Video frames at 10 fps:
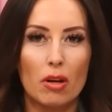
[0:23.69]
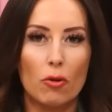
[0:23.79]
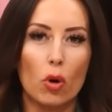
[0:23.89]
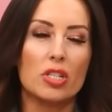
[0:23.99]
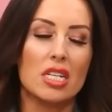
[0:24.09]
Of
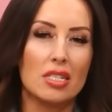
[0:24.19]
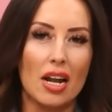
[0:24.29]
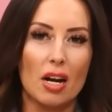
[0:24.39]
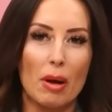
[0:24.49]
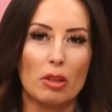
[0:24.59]
course, he said
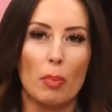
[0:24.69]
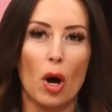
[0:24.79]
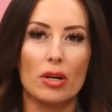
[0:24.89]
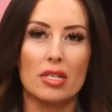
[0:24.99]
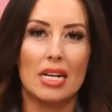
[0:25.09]
it about the
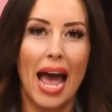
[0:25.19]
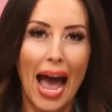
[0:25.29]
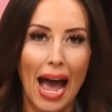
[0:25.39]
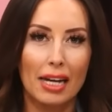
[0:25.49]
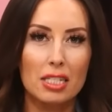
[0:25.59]
partisan
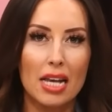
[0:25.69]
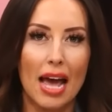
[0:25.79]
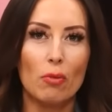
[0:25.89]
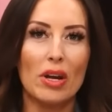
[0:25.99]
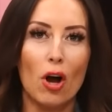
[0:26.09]
hacks,
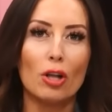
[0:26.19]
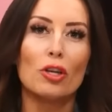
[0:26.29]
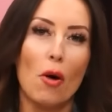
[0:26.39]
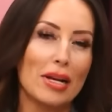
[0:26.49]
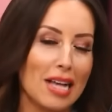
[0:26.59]
and we all
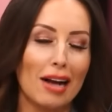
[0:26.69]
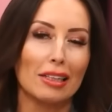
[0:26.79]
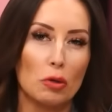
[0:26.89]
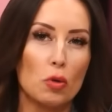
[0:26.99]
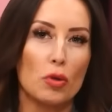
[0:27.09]
know
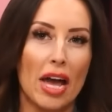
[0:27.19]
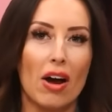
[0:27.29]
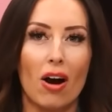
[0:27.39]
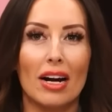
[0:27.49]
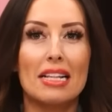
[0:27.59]
exactly who they
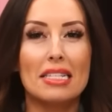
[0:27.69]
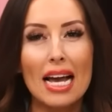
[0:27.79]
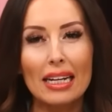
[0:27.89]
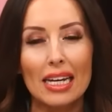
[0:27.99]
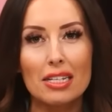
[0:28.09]
are. And
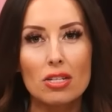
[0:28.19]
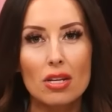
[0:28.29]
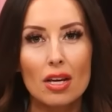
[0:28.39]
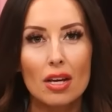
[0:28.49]
second,